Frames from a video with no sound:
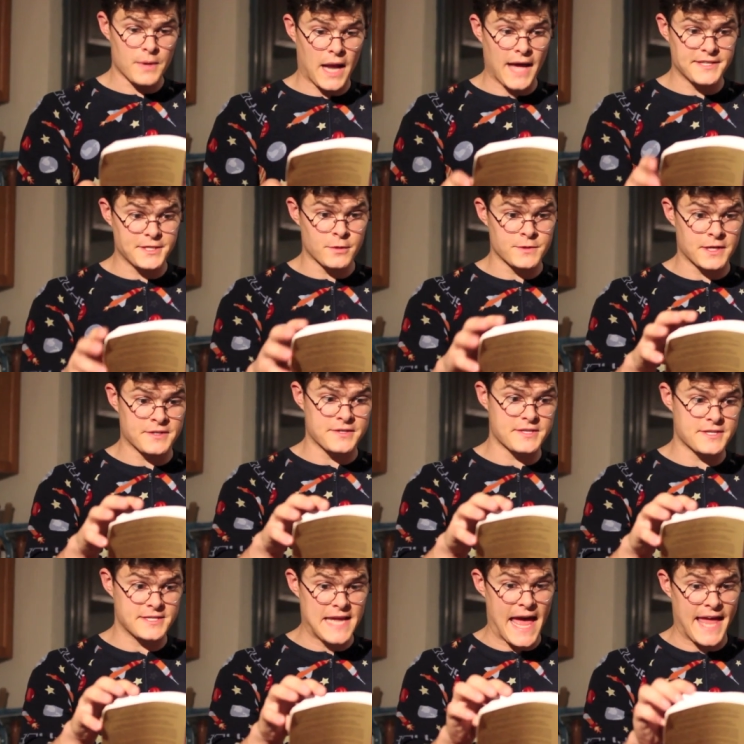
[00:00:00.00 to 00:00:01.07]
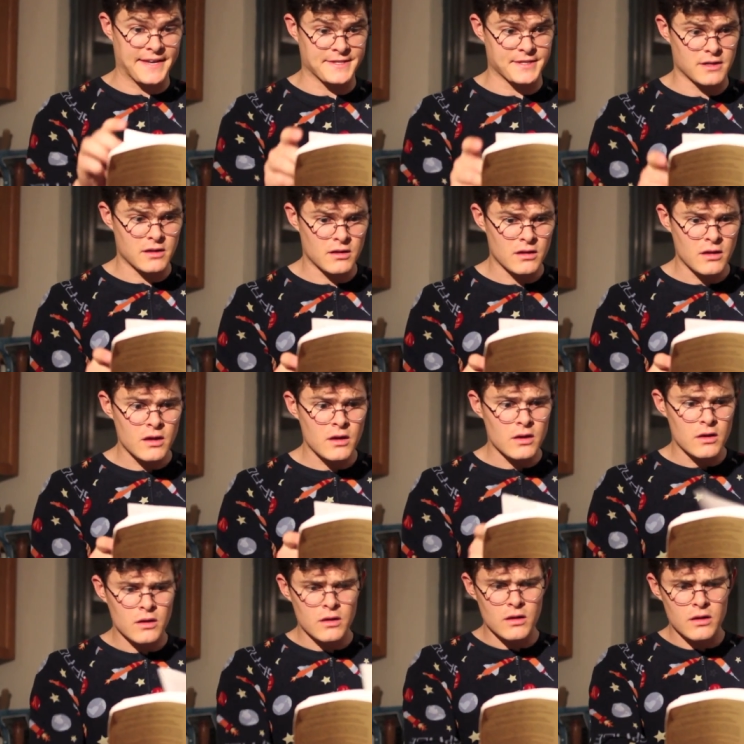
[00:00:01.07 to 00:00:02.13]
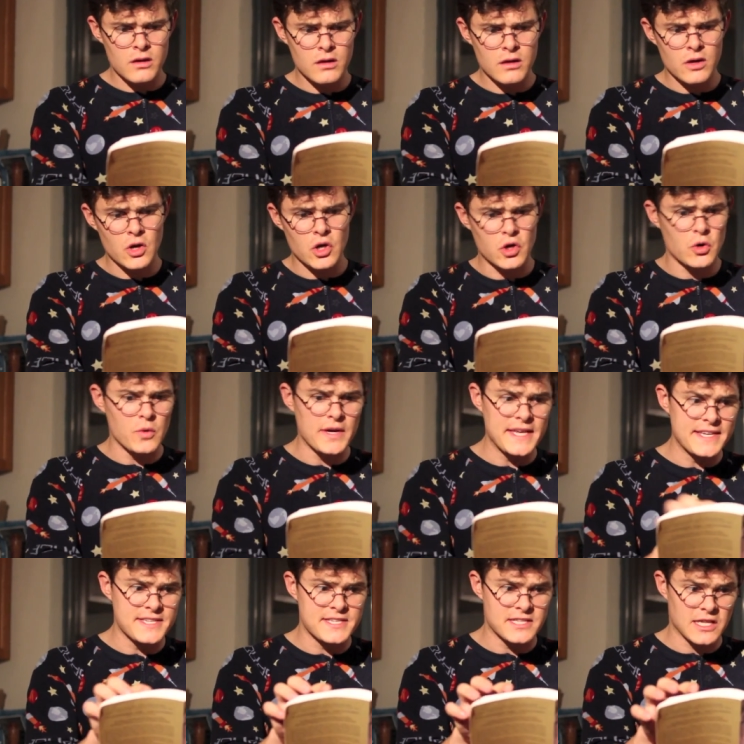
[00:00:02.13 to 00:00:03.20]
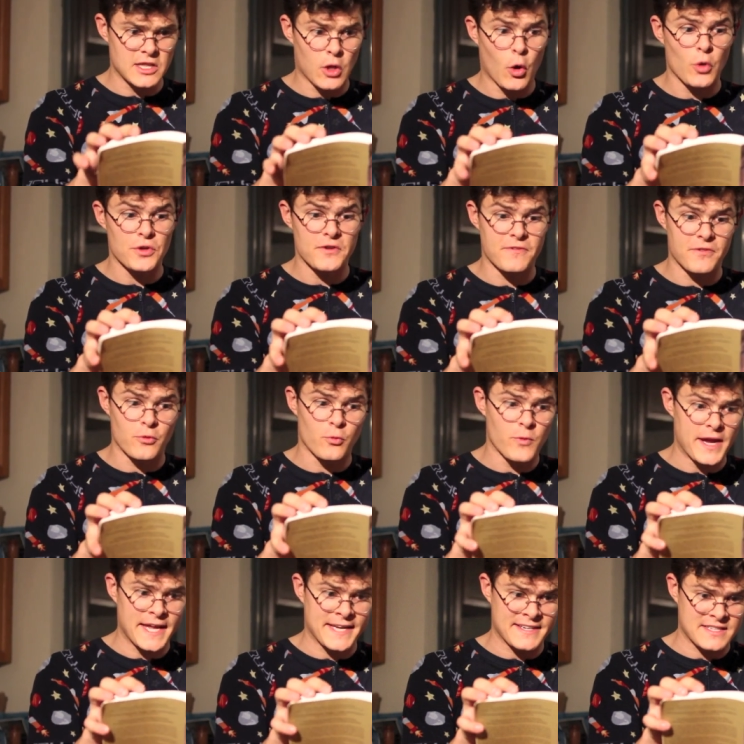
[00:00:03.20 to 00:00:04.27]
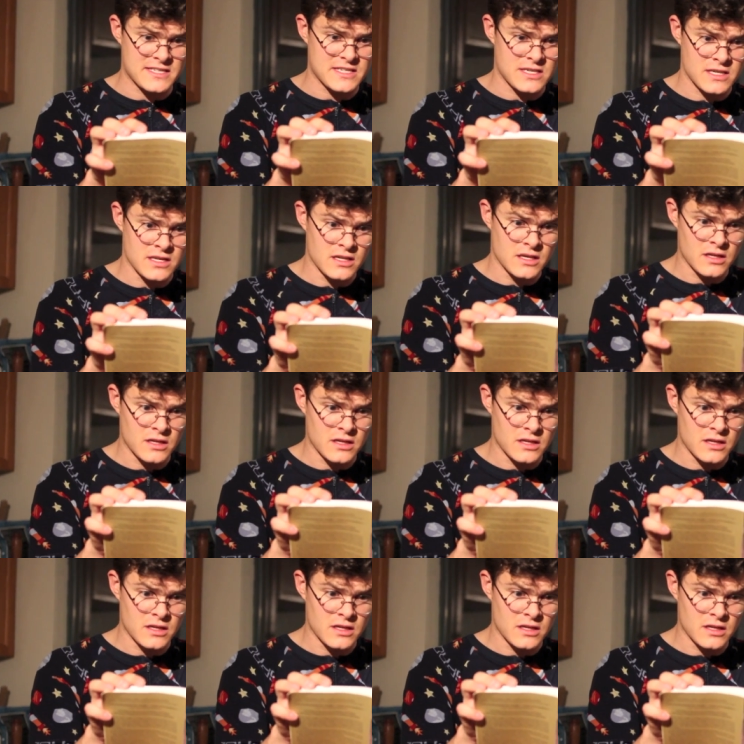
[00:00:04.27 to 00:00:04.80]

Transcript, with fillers: But I don't understand. Who is the Lord of the Rings?